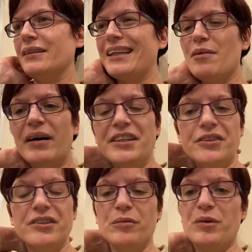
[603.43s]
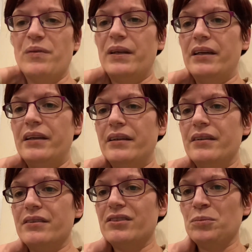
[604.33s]
then I might do some of the
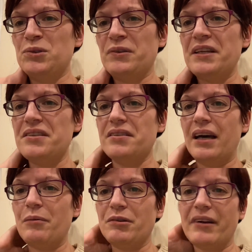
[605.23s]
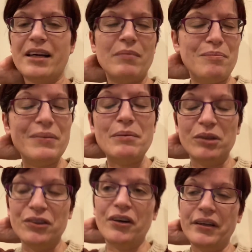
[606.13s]
substrates that I would recommend
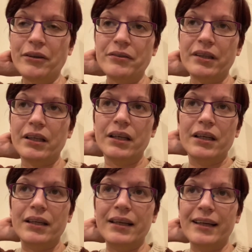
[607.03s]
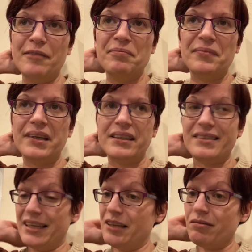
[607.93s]
people not using, and
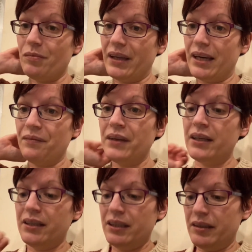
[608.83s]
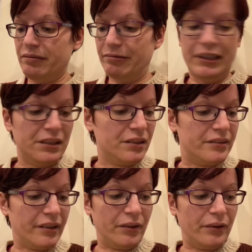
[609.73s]
take it from there. Right,
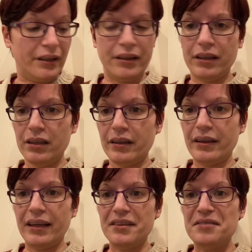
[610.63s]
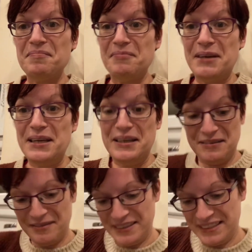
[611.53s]
so I think that's me
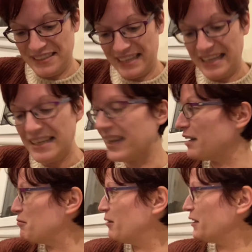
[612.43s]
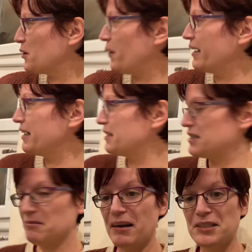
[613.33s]
for today. Rather quiet
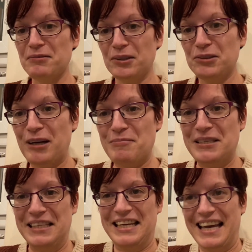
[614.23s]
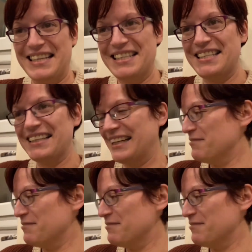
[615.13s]
because the rats are all trapped in the cage